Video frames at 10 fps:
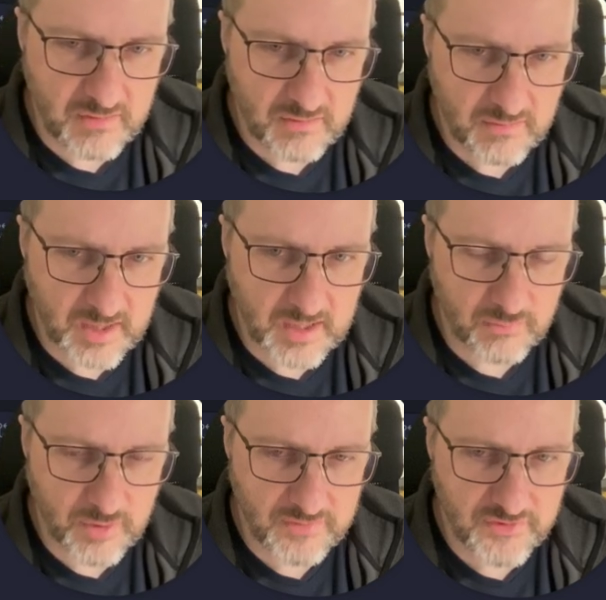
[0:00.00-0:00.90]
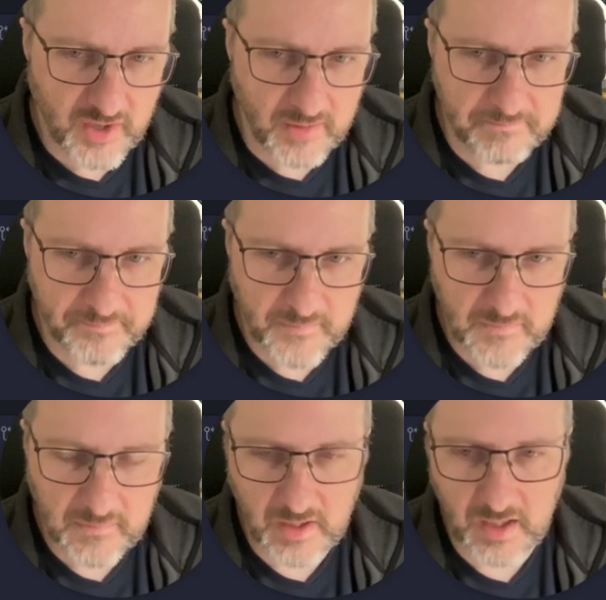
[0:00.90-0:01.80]
at runtime.
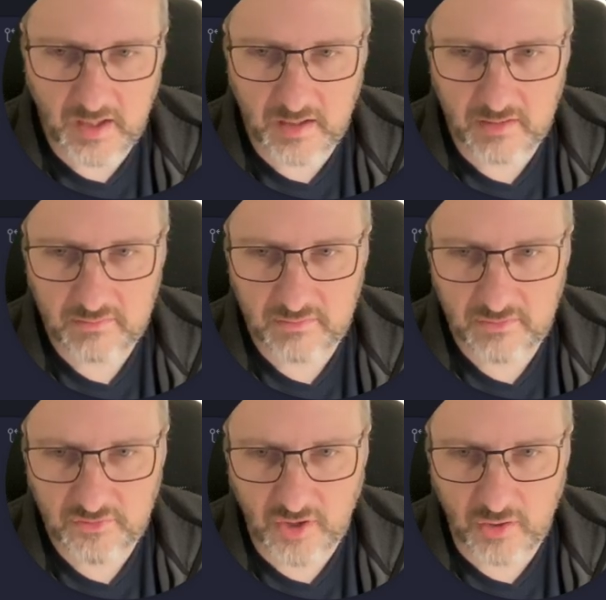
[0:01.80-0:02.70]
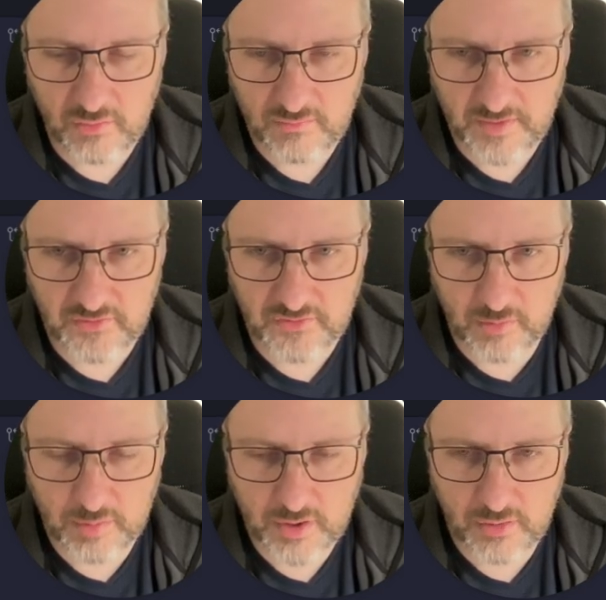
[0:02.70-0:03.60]
So that's super
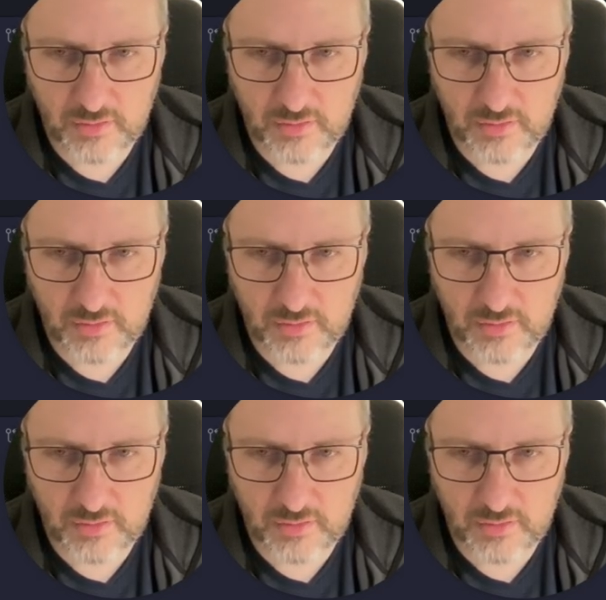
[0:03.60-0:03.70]
cool.